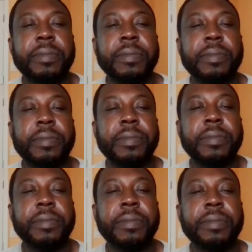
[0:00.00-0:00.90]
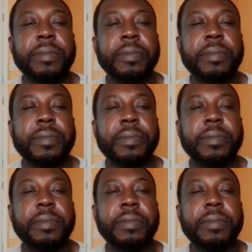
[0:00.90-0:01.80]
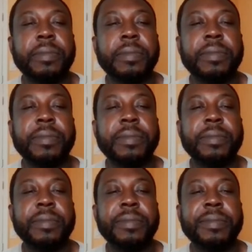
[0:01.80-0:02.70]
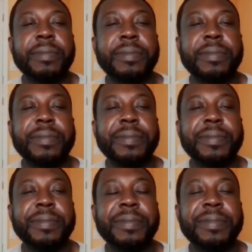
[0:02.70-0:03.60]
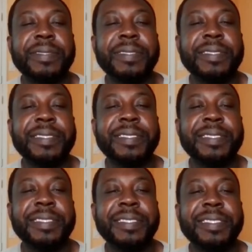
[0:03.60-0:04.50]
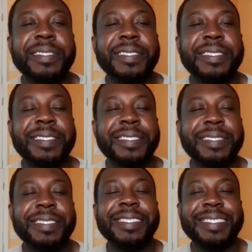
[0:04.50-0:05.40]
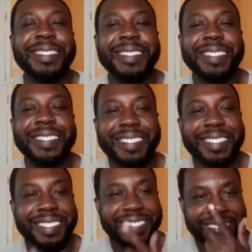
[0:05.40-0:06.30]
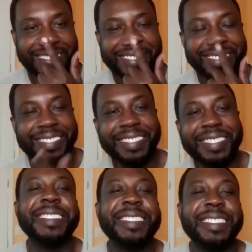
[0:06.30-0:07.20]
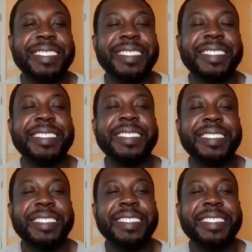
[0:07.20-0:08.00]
(not speaking)